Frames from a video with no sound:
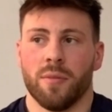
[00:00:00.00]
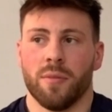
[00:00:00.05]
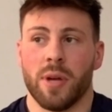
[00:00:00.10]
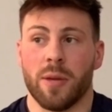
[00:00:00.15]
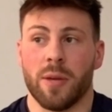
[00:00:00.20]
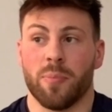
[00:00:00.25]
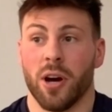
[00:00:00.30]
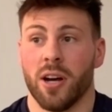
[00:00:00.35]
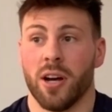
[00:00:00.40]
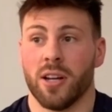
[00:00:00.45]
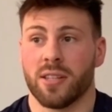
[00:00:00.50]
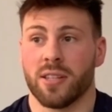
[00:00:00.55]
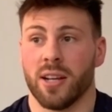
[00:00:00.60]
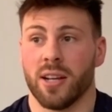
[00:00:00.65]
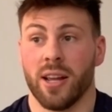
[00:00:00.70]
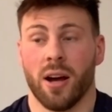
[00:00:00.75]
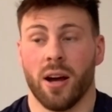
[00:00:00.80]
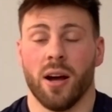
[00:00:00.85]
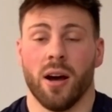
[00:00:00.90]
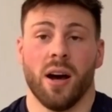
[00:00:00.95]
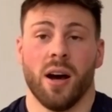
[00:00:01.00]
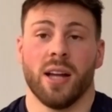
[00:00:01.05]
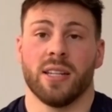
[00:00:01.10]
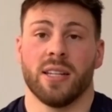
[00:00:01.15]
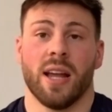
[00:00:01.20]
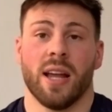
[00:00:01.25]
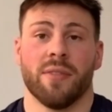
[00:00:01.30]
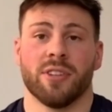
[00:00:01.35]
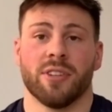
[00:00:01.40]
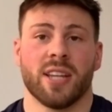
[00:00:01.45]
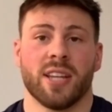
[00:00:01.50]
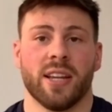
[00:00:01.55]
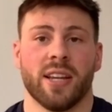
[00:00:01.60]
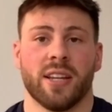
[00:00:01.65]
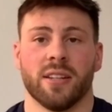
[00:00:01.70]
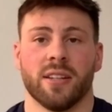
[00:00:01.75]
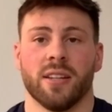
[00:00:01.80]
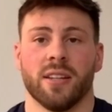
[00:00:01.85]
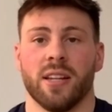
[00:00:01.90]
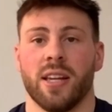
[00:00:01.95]
for me personally, I, would never
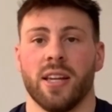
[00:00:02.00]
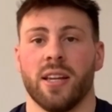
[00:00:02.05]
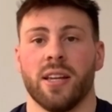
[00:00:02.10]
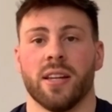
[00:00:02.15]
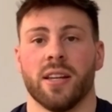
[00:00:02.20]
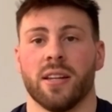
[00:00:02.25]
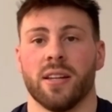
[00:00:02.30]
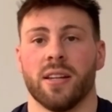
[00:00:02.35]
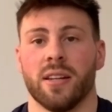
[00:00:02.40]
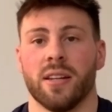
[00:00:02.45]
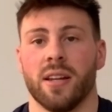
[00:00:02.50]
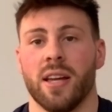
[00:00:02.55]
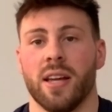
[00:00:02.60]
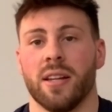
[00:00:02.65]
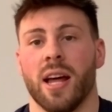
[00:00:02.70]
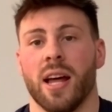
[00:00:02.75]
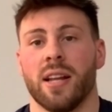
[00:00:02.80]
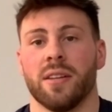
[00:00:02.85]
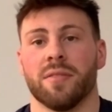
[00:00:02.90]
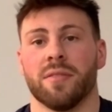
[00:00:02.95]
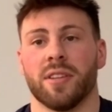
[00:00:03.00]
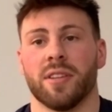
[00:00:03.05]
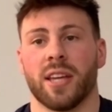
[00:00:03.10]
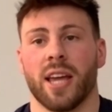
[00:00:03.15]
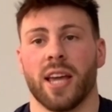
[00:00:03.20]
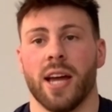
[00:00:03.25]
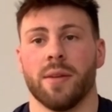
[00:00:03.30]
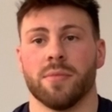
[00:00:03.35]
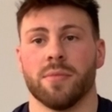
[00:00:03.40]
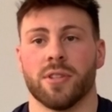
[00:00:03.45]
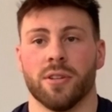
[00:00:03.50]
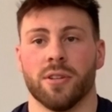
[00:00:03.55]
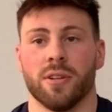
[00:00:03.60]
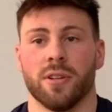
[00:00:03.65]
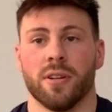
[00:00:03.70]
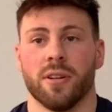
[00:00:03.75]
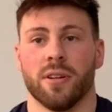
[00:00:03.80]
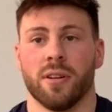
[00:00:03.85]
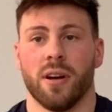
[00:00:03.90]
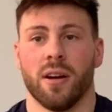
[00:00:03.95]
taken a knee in, in any of the games
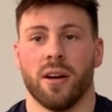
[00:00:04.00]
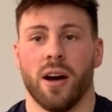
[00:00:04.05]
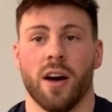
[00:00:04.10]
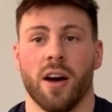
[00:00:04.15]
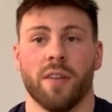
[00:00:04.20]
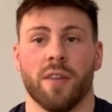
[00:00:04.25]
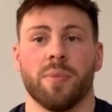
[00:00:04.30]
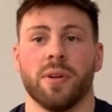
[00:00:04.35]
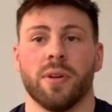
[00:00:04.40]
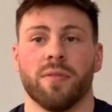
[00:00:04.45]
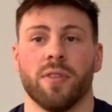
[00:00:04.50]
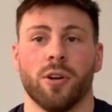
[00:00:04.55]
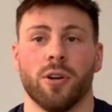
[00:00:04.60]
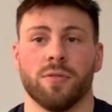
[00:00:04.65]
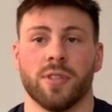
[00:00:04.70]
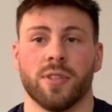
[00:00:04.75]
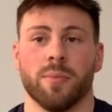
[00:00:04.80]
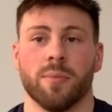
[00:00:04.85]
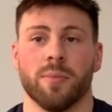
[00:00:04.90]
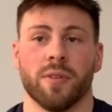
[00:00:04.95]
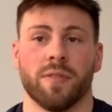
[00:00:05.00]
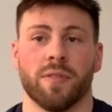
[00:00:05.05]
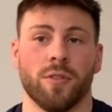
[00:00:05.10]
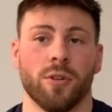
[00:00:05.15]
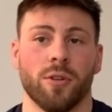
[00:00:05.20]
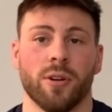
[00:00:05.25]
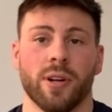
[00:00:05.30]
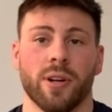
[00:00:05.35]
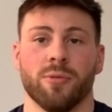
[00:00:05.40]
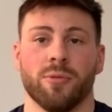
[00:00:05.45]
that I've been involved in before.